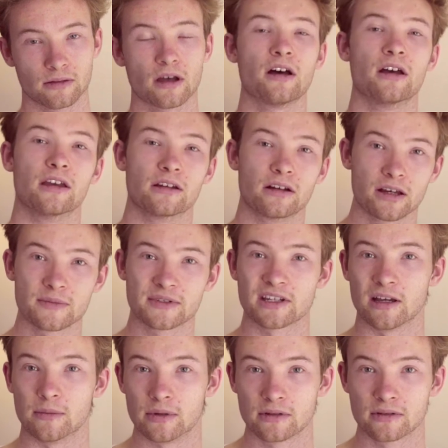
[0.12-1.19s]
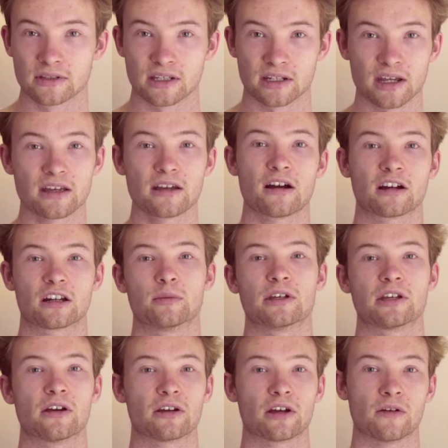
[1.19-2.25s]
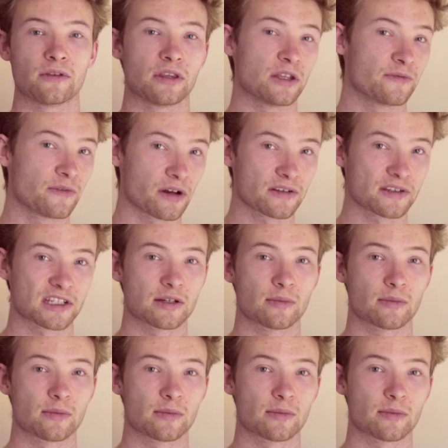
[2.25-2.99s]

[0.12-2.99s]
Hi, I'm Seb. Today I'm going to be going over the advanced